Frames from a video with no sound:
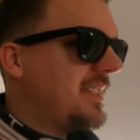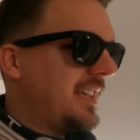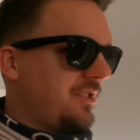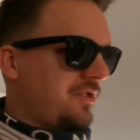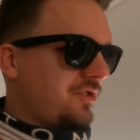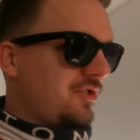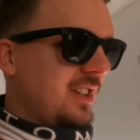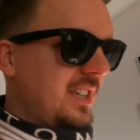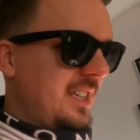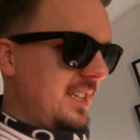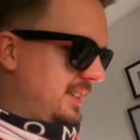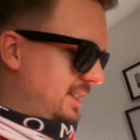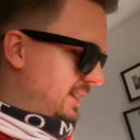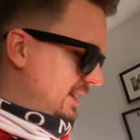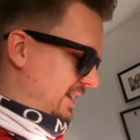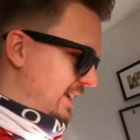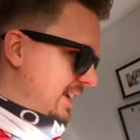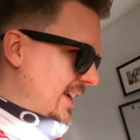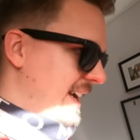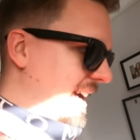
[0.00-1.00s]
sensory.
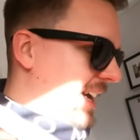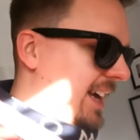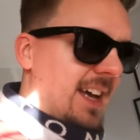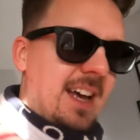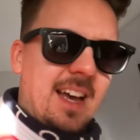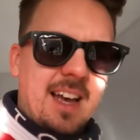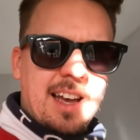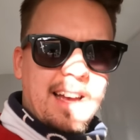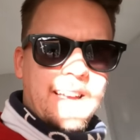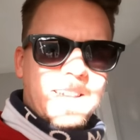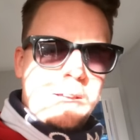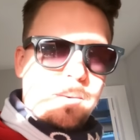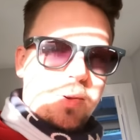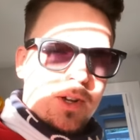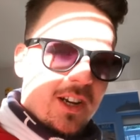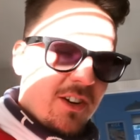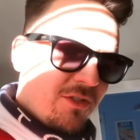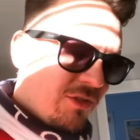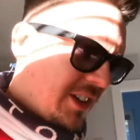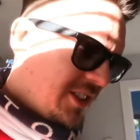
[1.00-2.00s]
Uh, now we're
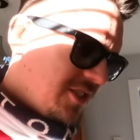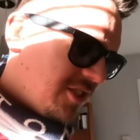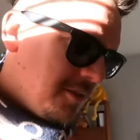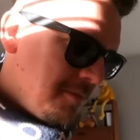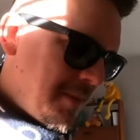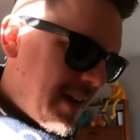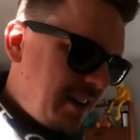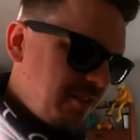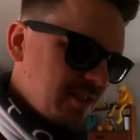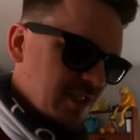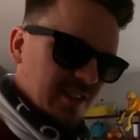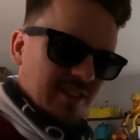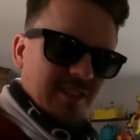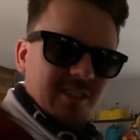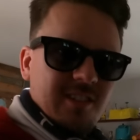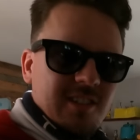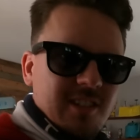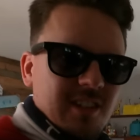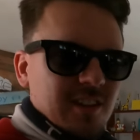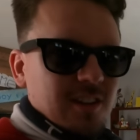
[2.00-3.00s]
going to run some
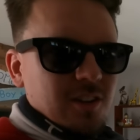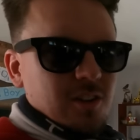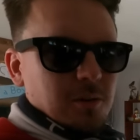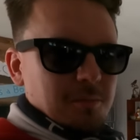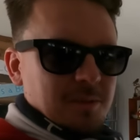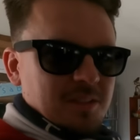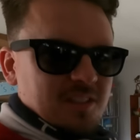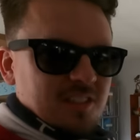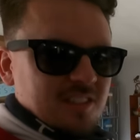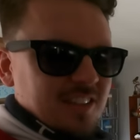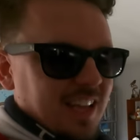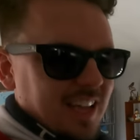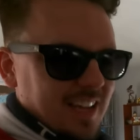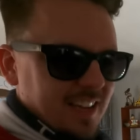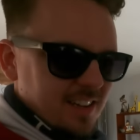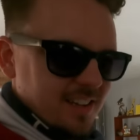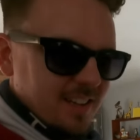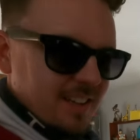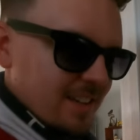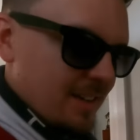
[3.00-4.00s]
errands. Got my snack
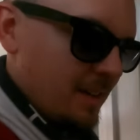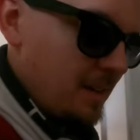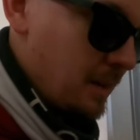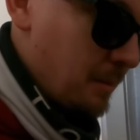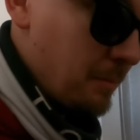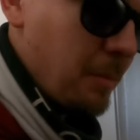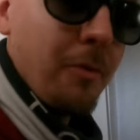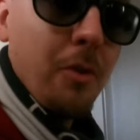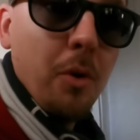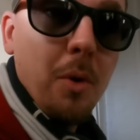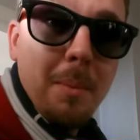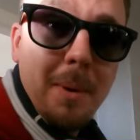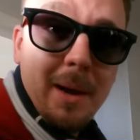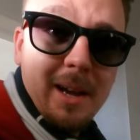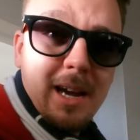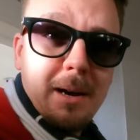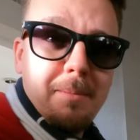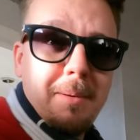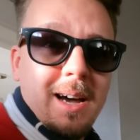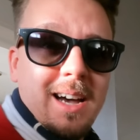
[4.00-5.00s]
before we
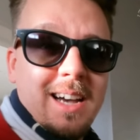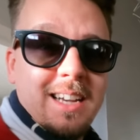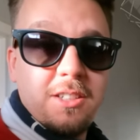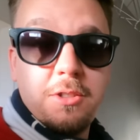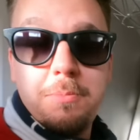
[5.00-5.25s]
pick up our